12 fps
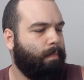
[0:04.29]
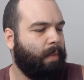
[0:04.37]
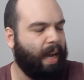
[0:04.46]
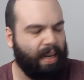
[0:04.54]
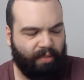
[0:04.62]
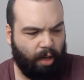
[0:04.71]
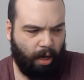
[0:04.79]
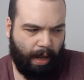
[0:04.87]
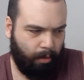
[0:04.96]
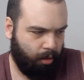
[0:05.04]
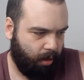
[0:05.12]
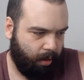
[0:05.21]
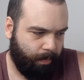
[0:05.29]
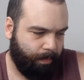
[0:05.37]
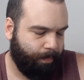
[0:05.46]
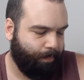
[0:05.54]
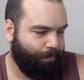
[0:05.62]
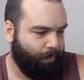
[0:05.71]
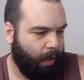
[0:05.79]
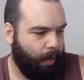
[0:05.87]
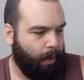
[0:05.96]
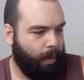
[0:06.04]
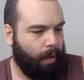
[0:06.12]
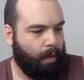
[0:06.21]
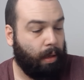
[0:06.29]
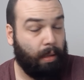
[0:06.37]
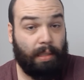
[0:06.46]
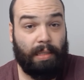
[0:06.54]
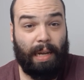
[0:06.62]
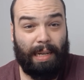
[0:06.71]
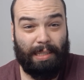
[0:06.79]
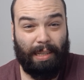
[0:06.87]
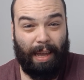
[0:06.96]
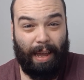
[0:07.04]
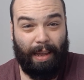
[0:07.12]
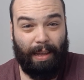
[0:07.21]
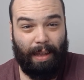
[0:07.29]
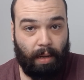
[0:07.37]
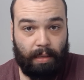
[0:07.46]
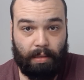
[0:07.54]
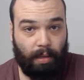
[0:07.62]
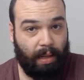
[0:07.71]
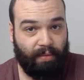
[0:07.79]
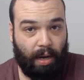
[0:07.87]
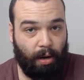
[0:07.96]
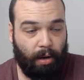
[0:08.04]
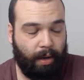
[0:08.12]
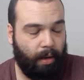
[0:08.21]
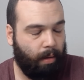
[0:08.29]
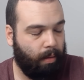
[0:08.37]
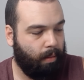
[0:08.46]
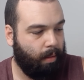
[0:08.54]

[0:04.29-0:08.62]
kind of unannounced, called Sasuke. I still have not heard it.